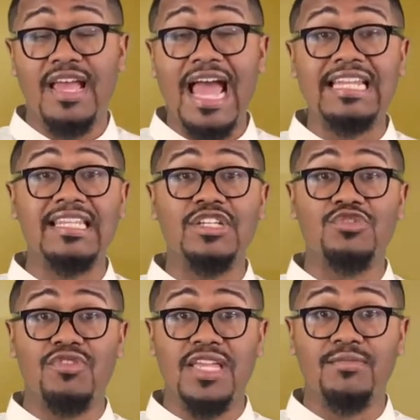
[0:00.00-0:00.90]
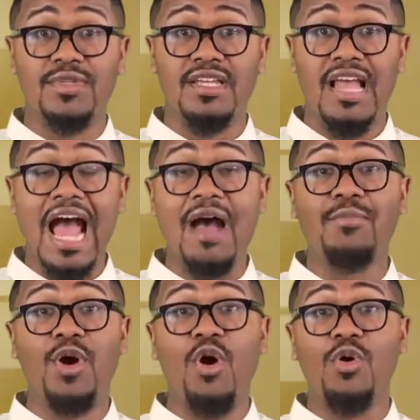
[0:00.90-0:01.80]
And he dreamed, and
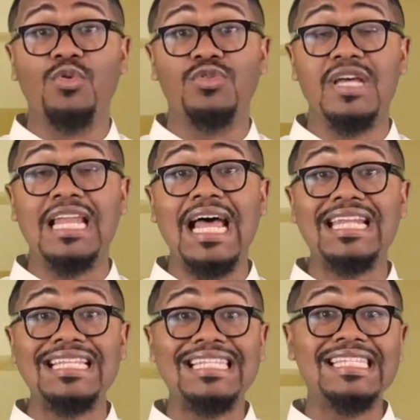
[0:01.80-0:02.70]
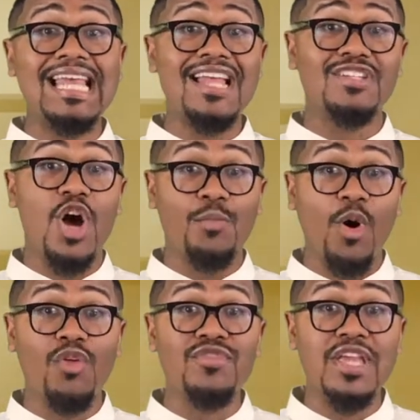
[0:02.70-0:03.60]
behold, a ladder set up
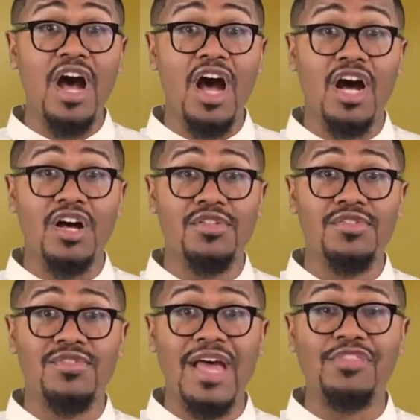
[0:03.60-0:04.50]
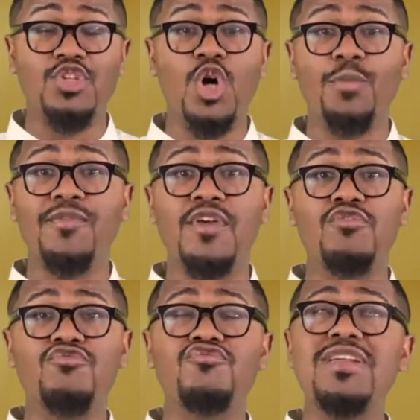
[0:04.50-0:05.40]
on the earth, and the top of it
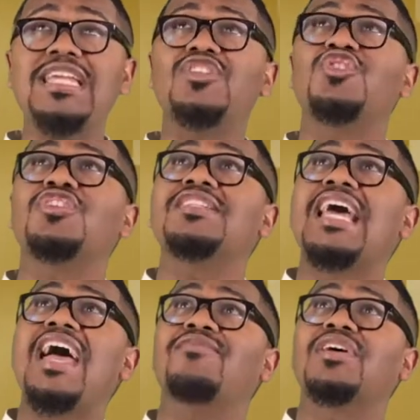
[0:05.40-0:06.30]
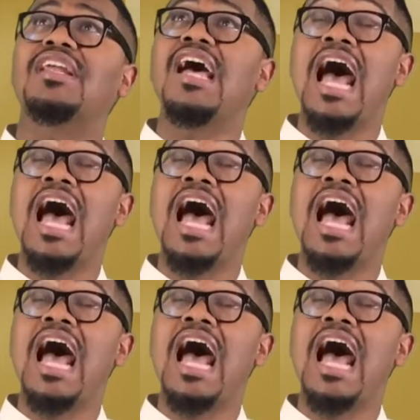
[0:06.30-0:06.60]
reached to heaven,